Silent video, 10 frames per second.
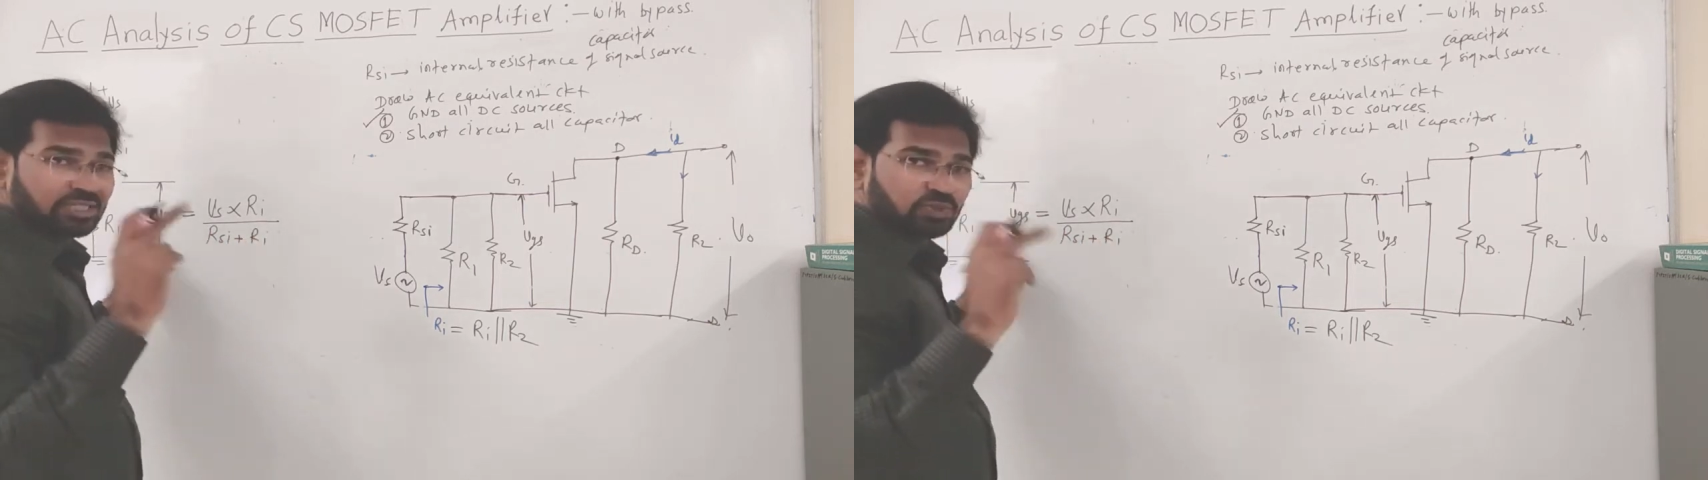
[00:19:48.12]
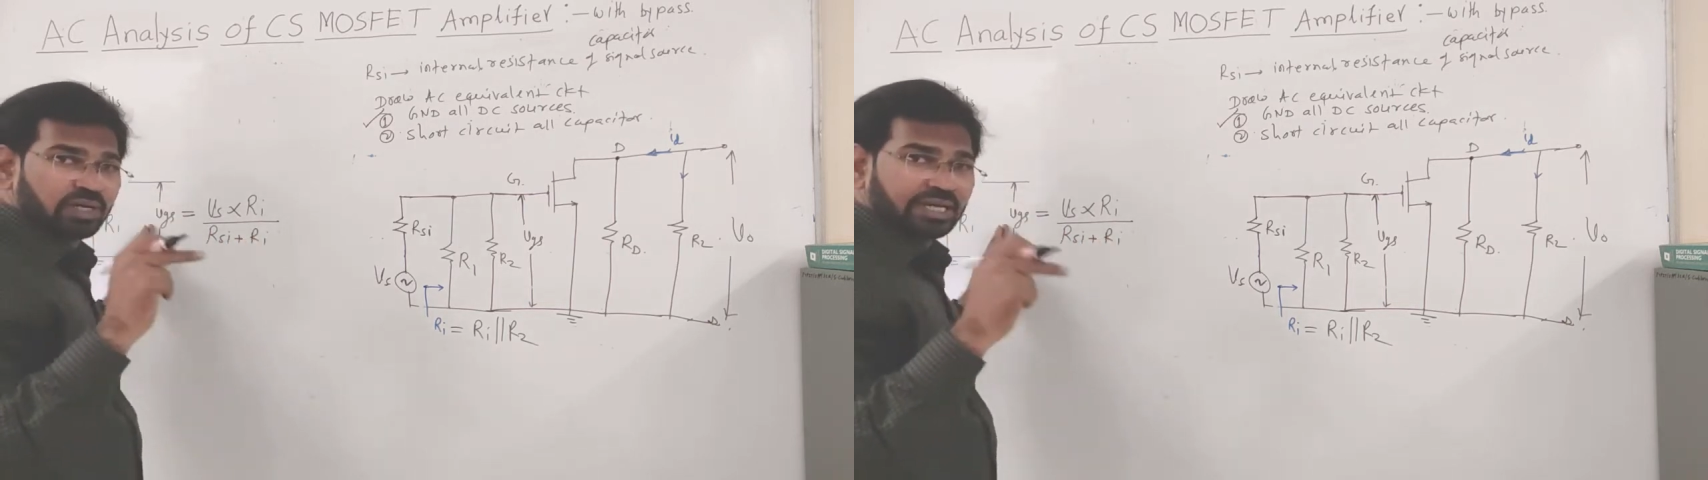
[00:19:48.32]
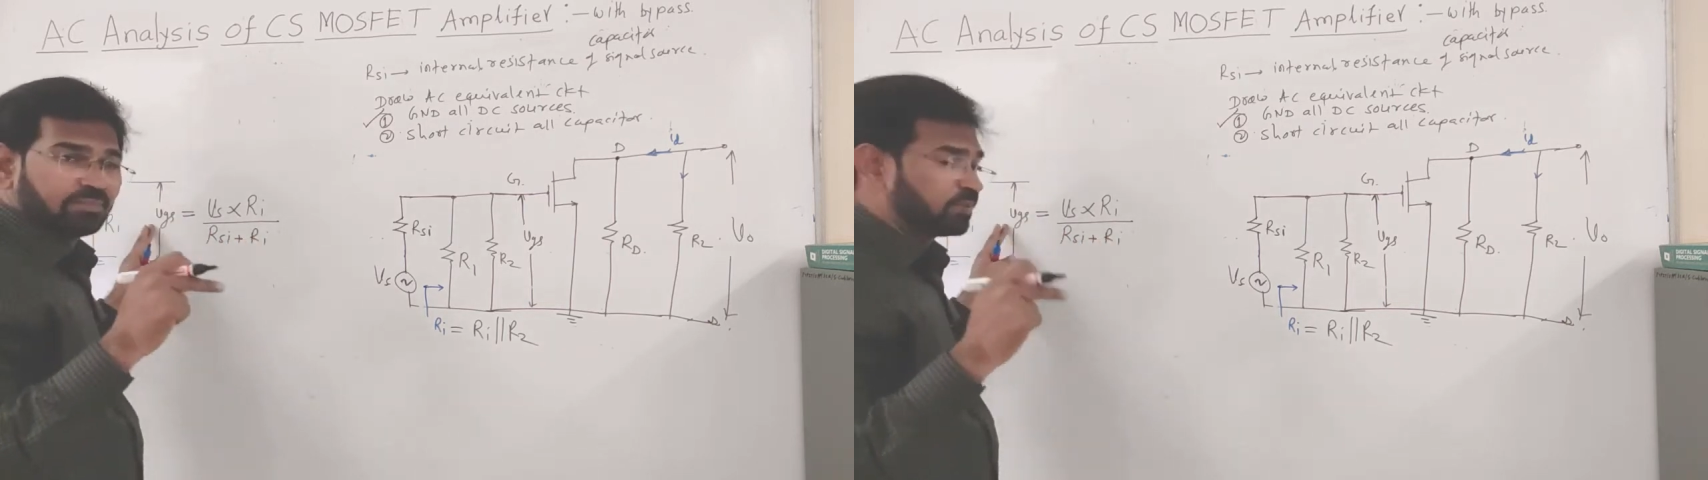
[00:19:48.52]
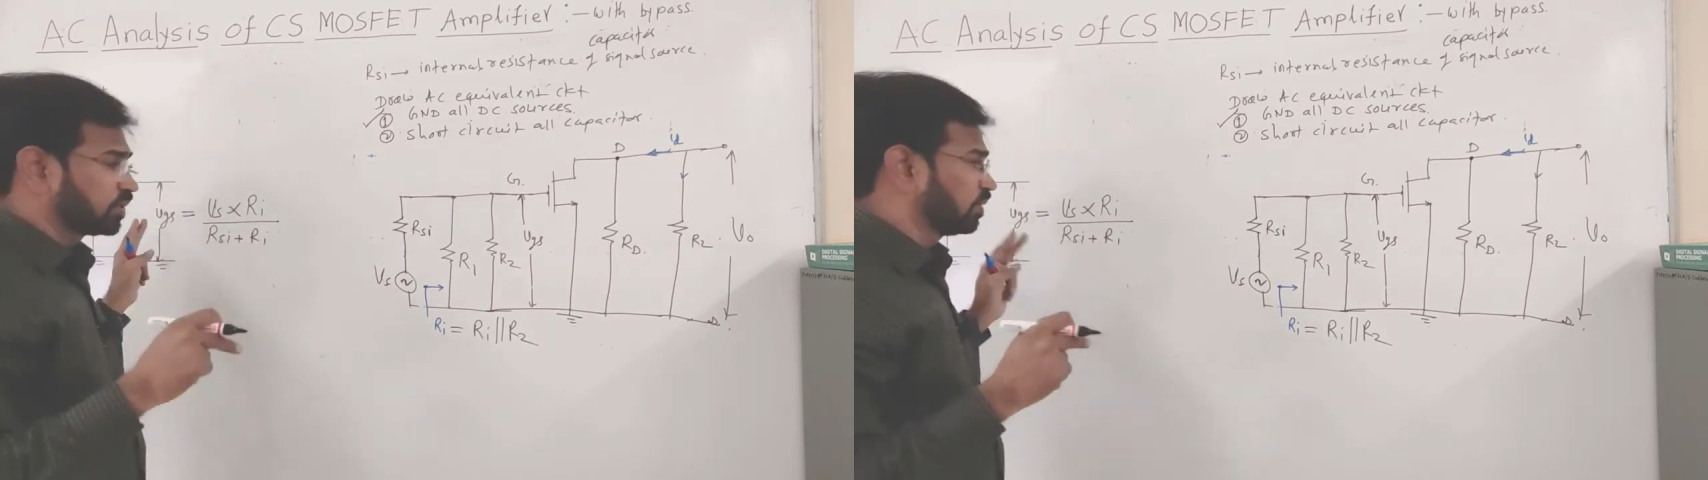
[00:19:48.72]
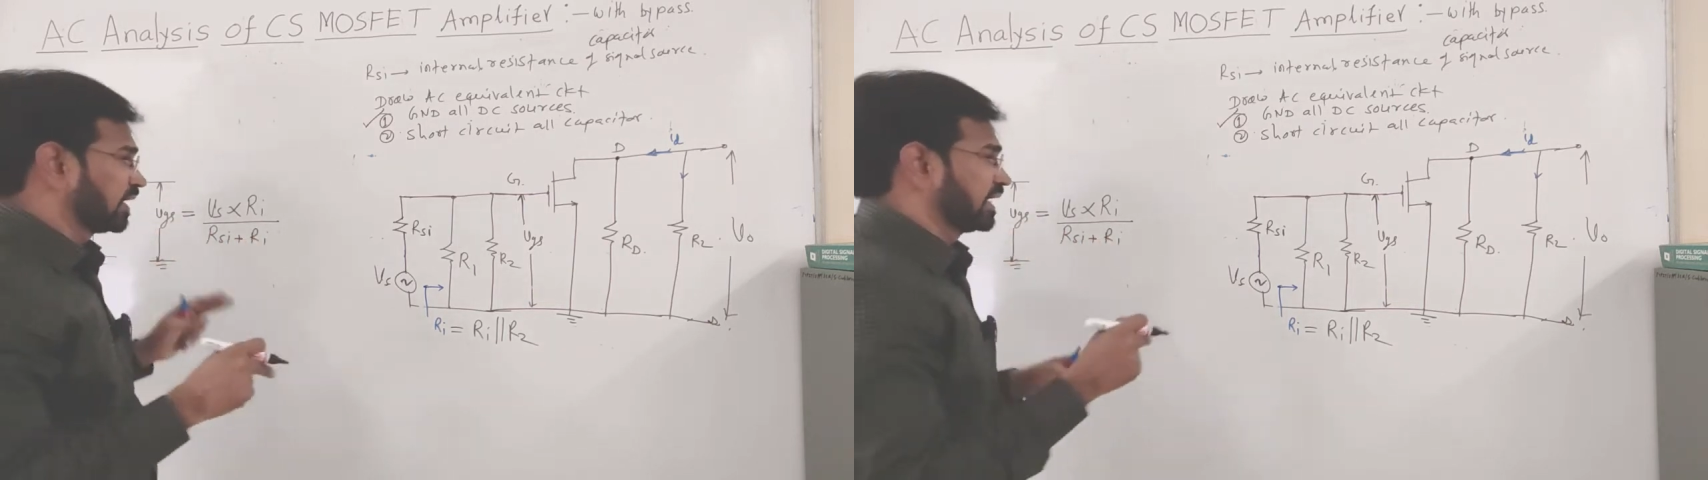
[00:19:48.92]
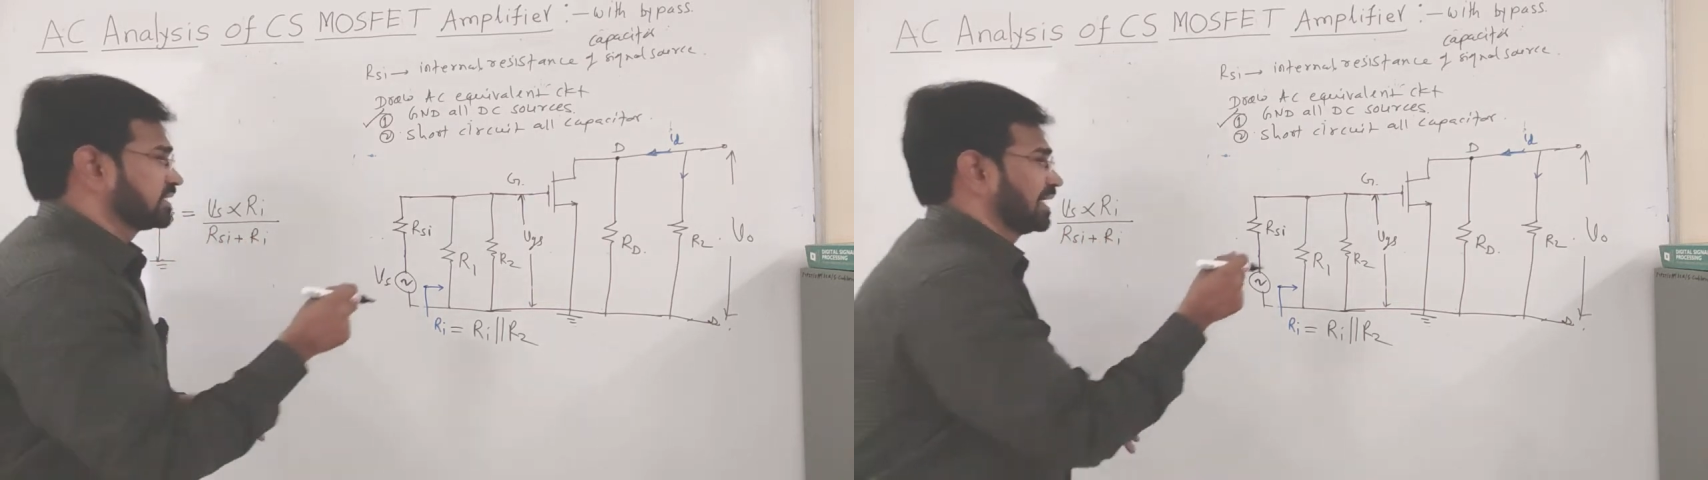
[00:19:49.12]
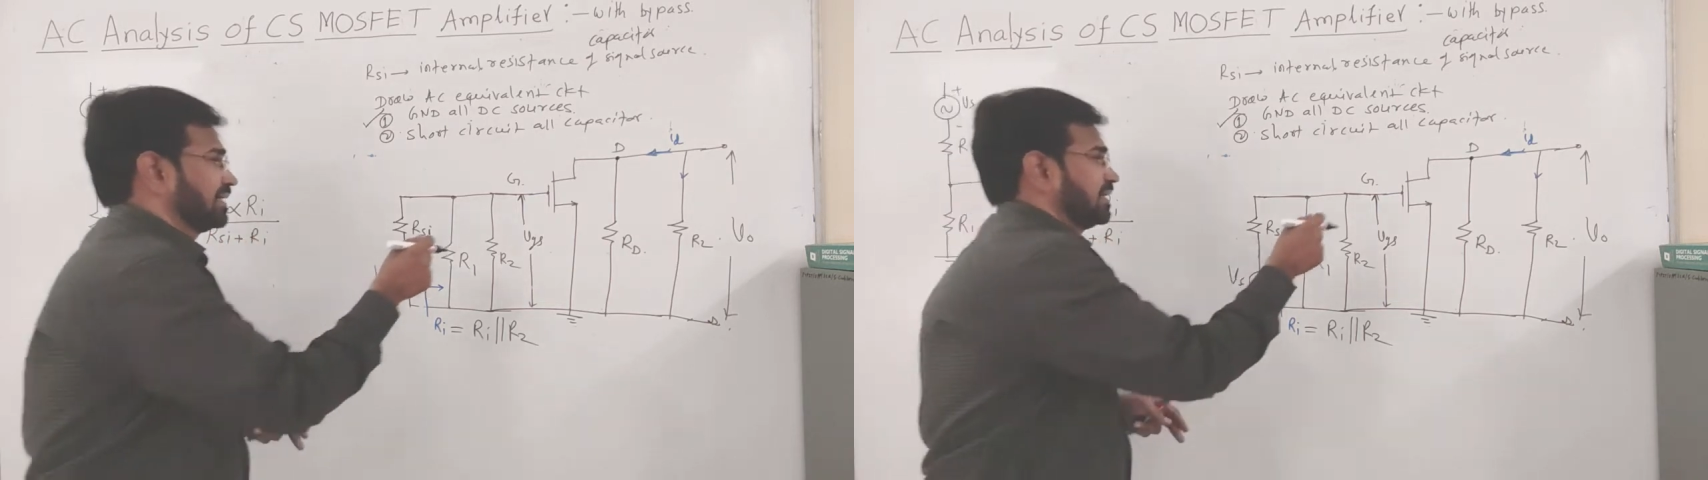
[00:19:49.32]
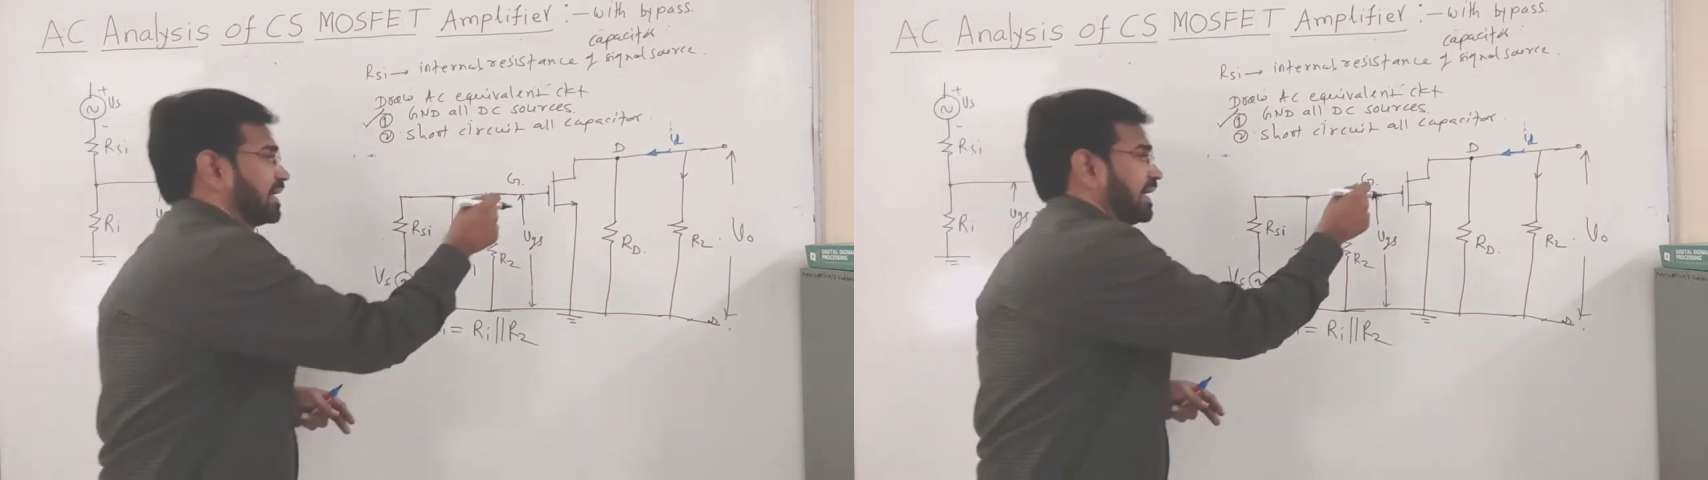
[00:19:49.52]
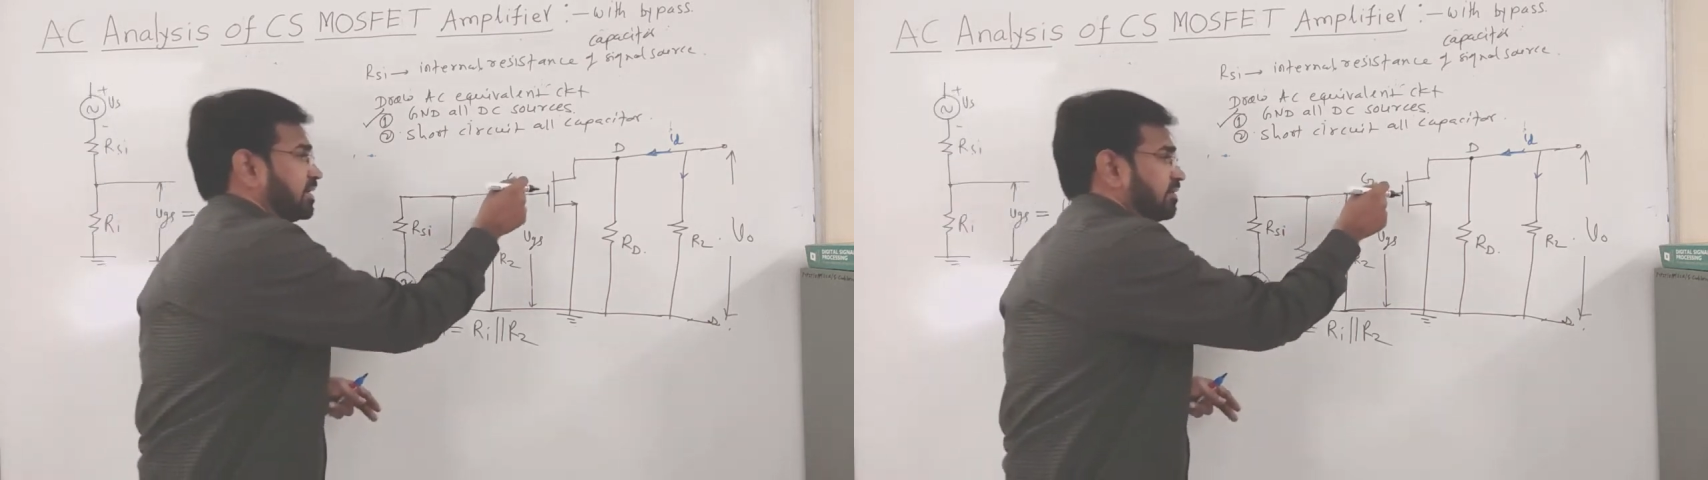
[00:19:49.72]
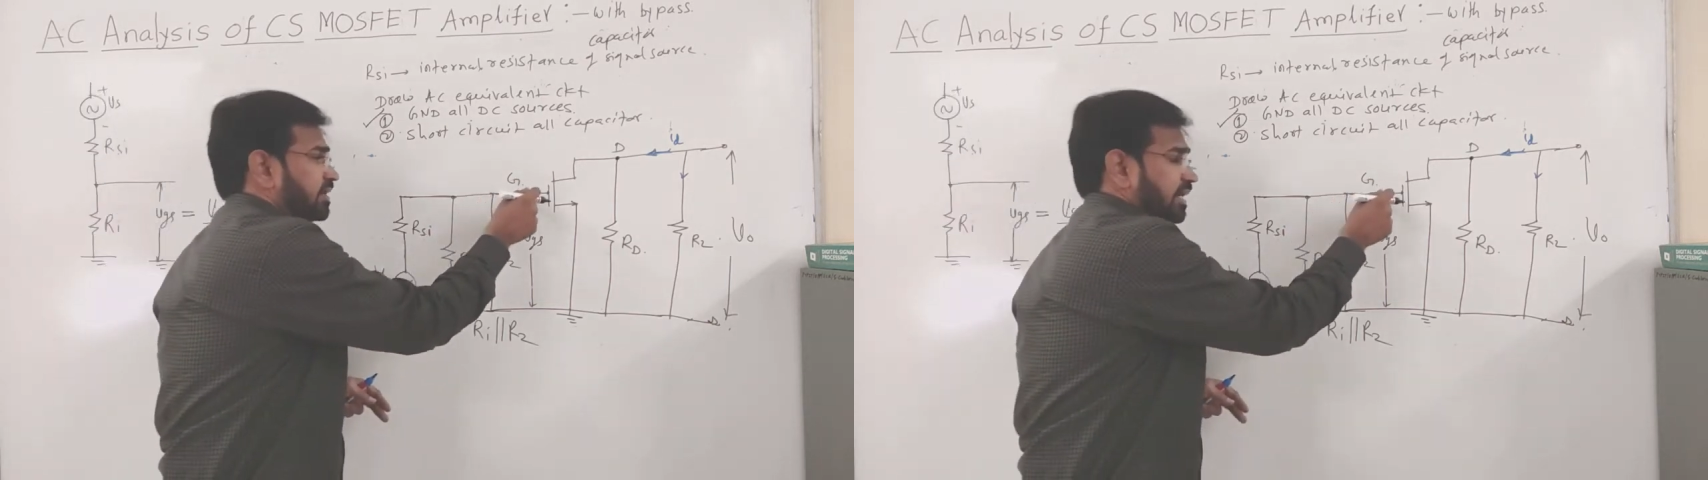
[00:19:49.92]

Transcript: actual input voltage at the gate of